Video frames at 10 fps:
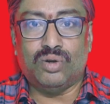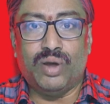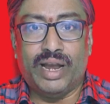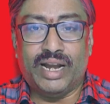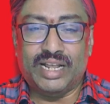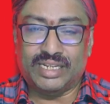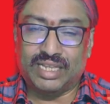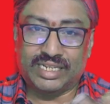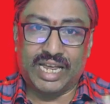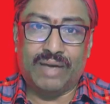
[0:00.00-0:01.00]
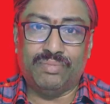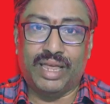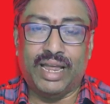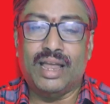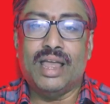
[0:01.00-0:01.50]
doing it is the same
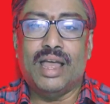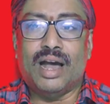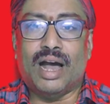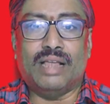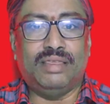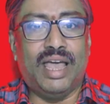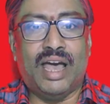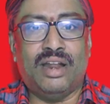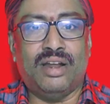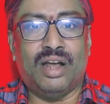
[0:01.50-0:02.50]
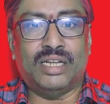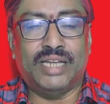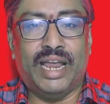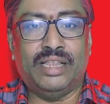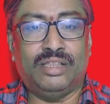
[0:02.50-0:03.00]
thing. They are
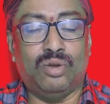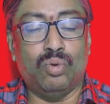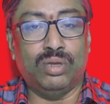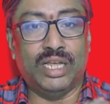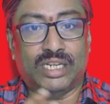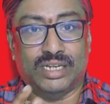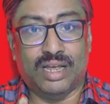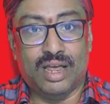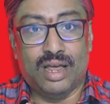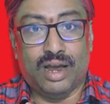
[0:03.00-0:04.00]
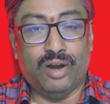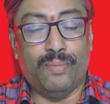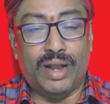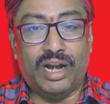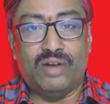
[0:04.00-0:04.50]
saying to this,
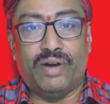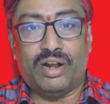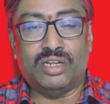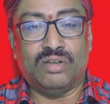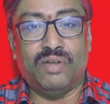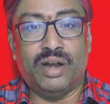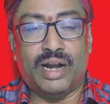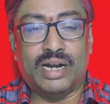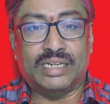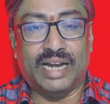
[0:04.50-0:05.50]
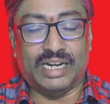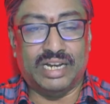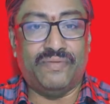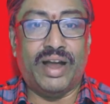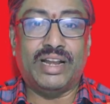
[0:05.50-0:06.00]
military veterans of the United States.
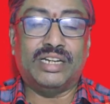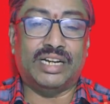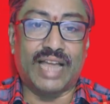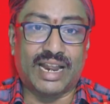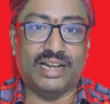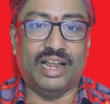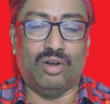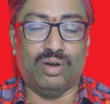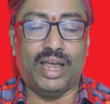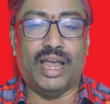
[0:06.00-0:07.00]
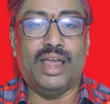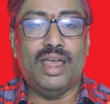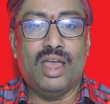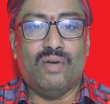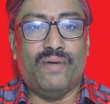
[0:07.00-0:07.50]
In fact, it's a direct deal. Okay,
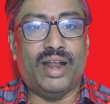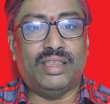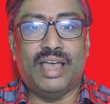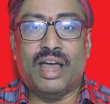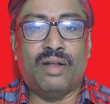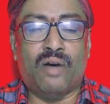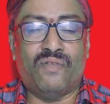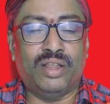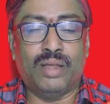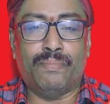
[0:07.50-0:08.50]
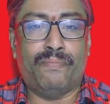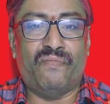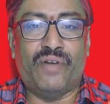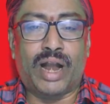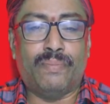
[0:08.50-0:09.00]
where they are offering them
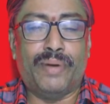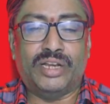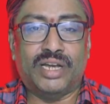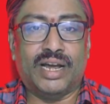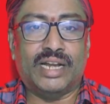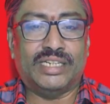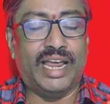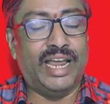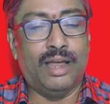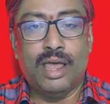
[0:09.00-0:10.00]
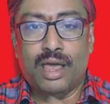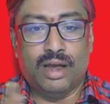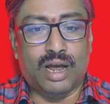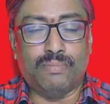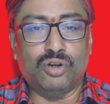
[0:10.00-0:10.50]
fat paycheck and saying,
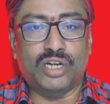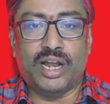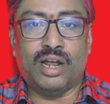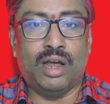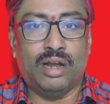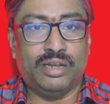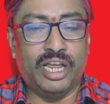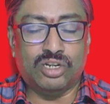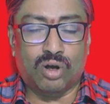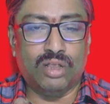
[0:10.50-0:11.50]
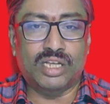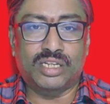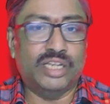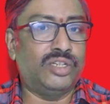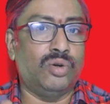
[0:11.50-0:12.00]
come to China, teach all these
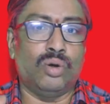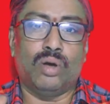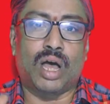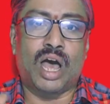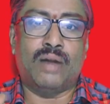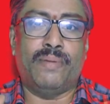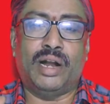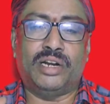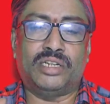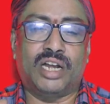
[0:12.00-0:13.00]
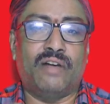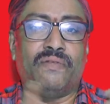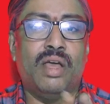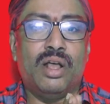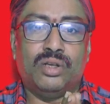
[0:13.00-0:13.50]
things to our military staff,
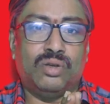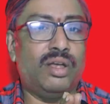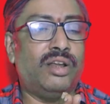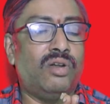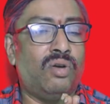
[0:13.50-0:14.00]
so that